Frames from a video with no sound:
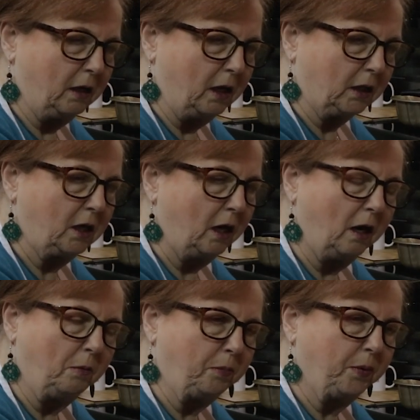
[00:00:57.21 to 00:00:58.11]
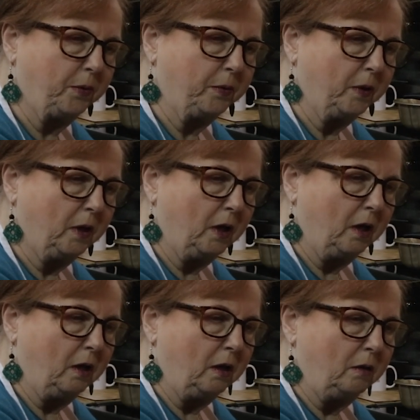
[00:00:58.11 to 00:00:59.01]
a cup,
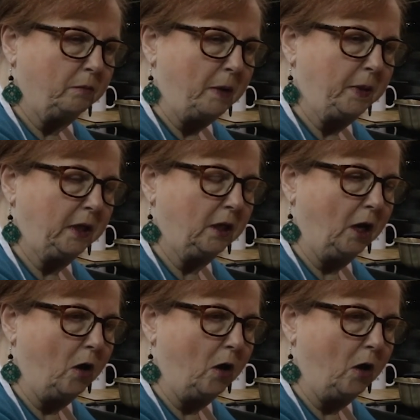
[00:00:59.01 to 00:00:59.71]
maybe a little